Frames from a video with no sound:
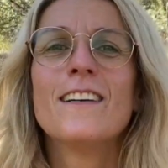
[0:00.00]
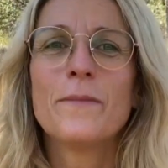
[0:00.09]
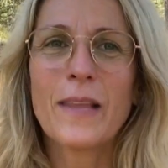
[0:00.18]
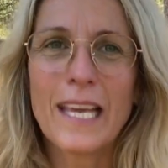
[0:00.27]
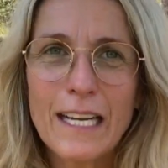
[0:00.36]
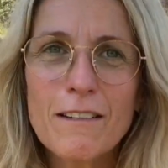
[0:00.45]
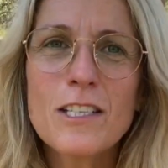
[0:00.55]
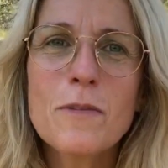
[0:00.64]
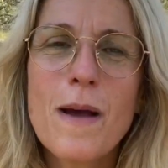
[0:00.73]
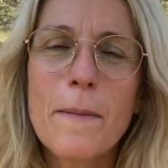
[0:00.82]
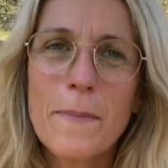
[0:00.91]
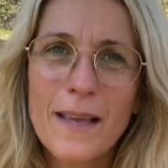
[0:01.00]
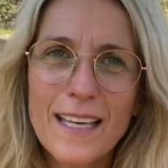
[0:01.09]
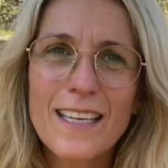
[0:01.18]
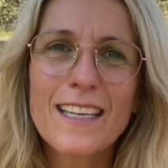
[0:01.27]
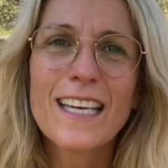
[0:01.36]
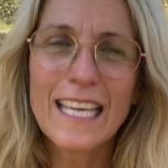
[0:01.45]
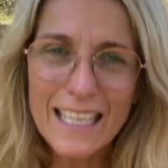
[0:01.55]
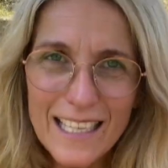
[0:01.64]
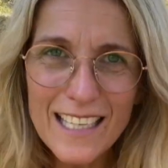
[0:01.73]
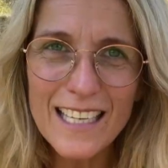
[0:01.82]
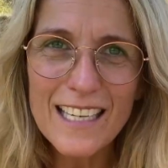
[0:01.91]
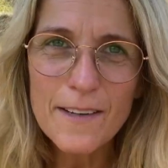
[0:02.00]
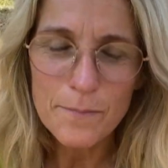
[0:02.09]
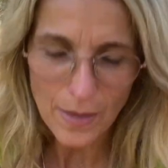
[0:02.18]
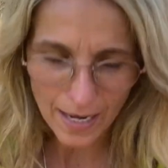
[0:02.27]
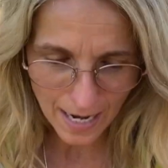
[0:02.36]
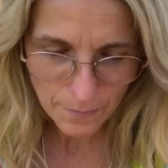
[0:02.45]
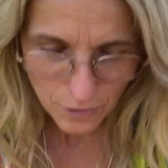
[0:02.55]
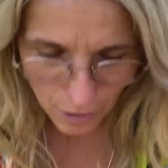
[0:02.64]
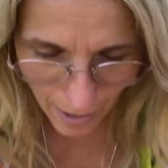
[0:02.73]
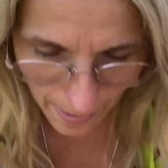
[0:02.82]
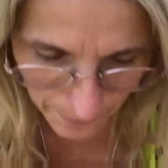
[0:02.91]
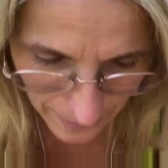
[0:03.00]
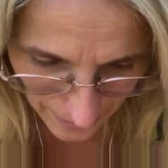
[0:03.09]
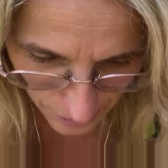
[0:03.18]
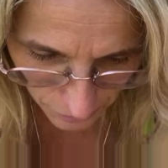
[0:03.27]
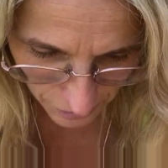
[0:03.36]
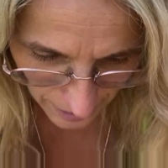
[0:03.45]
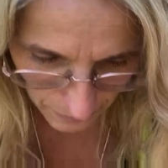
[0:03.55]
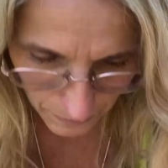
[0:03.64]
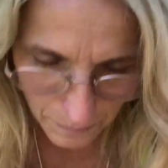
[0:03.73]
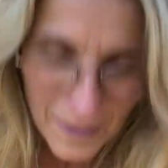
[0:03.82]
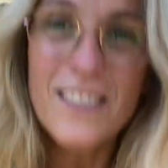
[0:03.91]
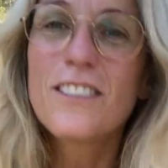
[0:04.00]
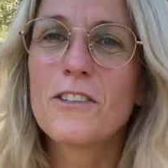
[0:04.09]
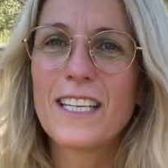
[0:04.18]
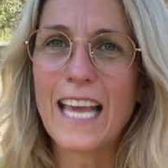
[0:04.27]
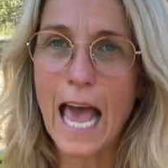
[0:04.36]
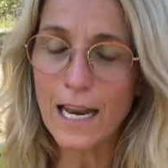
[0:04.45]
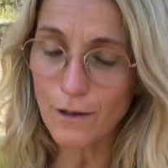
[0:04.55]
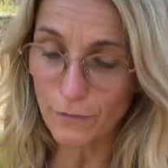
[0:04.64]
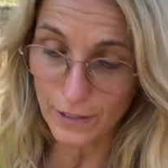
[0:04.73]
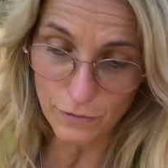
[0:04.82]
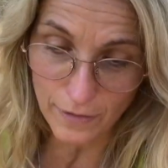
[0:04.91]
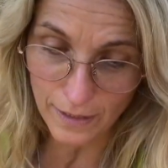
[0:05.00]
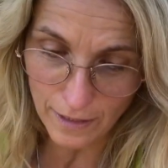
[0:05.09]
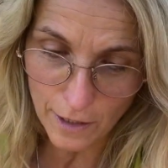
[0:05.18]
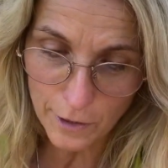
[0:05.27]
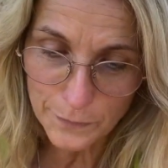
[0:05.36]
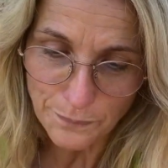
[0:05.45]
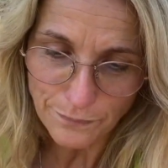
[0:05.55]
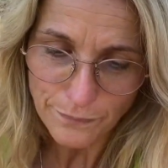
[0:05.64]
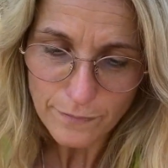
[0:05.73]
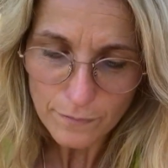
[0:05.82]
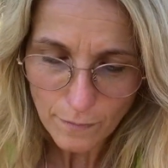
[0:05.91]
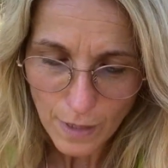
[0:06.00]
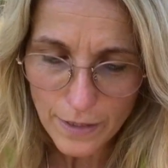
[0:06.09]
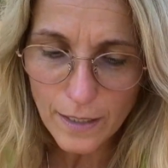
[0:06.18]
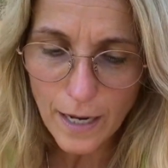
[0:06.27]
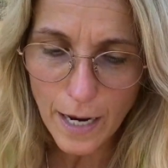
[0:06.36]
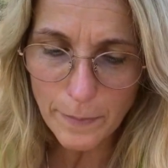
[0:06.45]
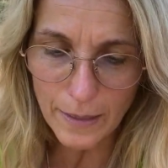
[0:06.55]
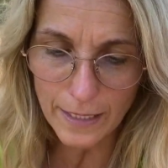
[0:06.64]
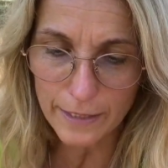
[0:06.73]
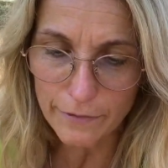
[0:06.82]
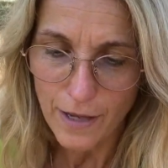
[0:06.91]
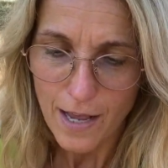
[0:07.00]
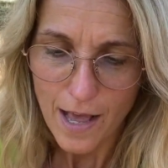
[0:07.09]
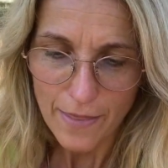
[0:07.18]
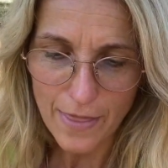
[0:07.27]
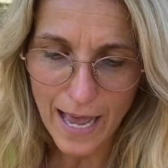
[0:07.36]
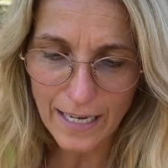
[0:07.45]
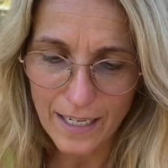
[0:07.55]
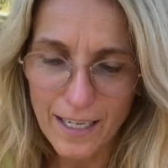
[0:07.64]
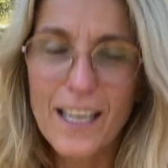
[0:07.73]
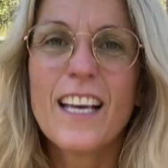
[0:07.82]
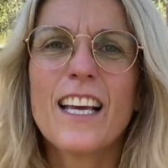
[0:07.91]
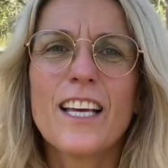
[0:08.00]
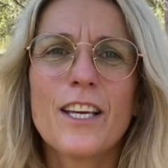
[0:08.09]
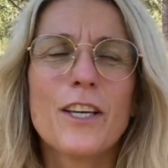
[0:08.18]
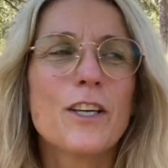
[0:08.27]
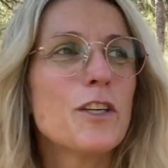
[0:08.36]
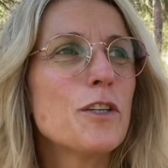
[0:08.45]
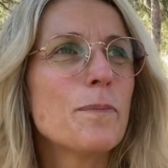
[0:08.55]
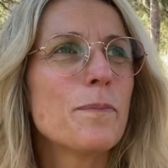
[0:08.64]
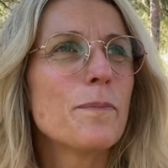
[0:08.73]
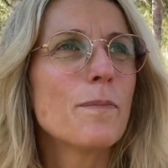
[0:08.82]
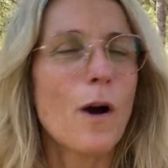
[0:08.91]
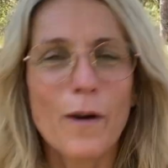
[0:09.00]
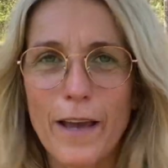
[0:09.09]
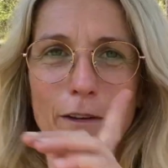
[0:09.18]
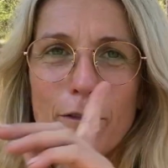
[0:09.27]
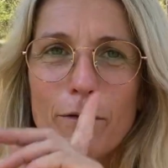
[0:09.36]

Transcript: here is my big key, and I'm so happy that you stick with me till the end of this video, that I believe that, okay,